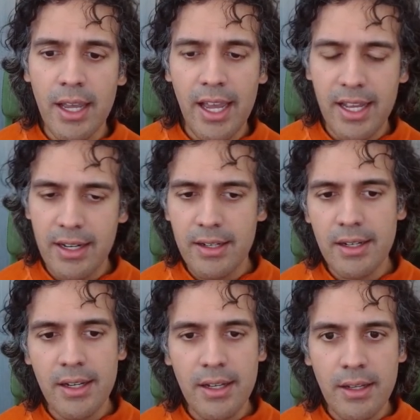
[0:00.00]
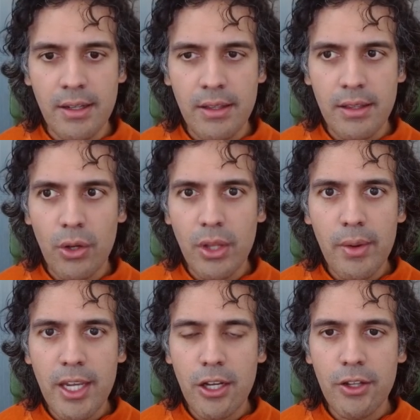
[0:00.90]
And the only
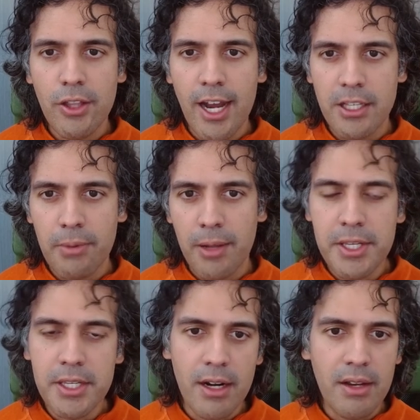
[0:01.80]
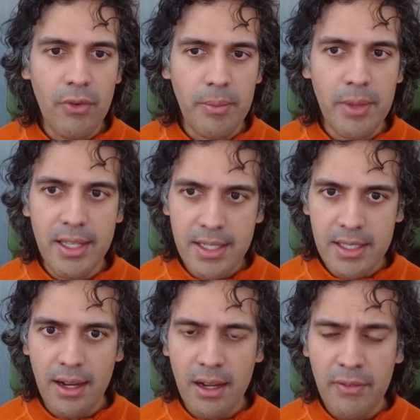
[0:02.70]
way you could do that is probably starting from the least
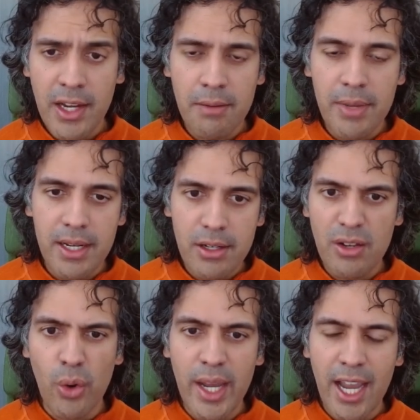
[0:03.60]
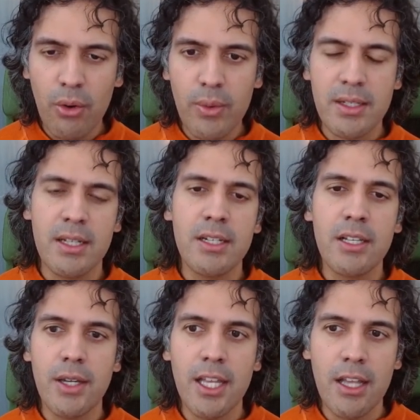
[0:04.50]
significant bit, going outwards until
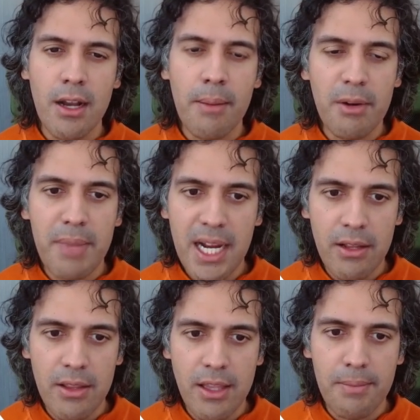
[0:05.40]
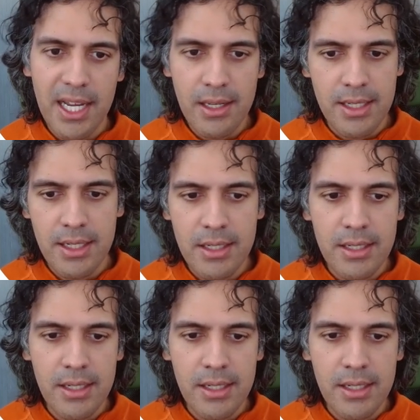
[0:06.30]
you hit a number bigger than the biggest int.